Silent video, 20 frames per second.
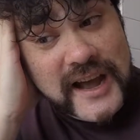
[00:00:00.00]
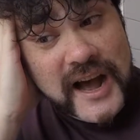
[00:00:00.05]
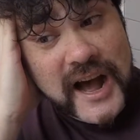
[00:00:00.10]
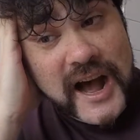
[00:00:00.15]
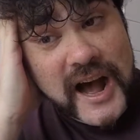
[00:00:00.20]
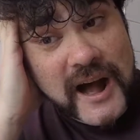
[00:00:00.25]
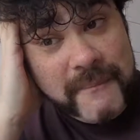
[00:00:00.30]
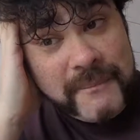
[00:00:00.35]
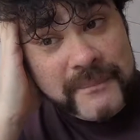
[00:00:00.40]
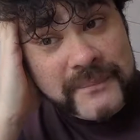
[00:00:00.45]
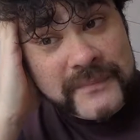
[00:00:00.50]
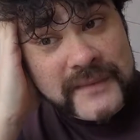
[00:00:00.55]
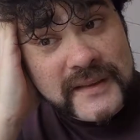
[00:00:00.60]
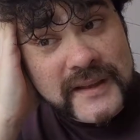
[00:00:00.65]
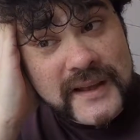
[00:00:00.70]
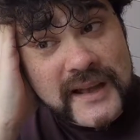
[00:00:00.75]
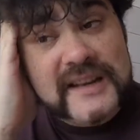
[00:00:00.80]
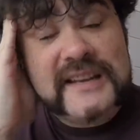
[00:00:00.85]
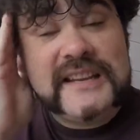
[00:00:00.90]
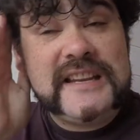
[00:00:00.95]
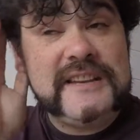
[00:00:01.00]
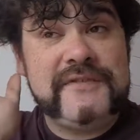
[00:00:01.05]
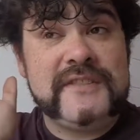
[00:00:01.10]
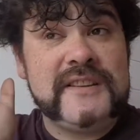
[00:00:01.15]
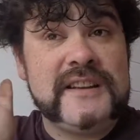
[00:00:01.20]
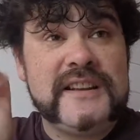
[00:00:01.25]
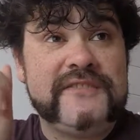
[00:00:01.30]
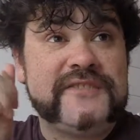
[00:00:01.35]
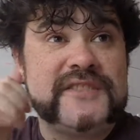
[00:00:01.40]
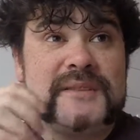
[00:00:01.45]
And
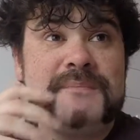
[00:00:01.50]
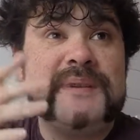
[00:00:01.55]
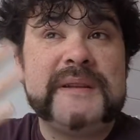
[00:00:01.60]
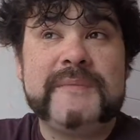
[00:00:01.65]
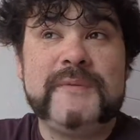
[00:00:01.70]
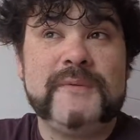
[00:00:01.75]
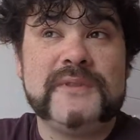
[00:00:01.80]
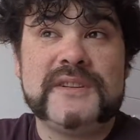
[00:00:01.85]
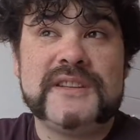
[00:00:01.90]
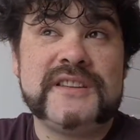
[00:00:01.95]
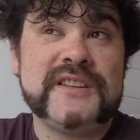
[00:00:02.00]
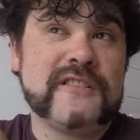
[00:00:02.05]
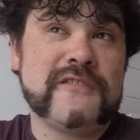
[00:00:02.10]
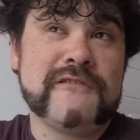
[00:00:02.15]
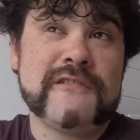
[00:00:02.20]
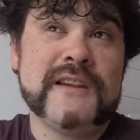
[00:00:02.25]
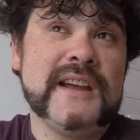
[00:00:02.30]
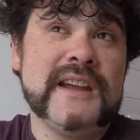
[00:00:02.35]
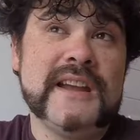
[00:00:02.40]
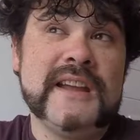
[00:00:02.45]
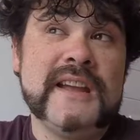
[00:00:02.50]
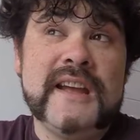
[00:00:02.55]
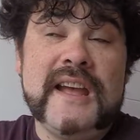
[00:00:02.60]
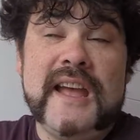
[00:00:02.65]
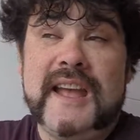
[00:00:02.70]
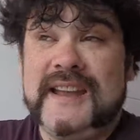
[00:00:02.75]
even if some people will disagree,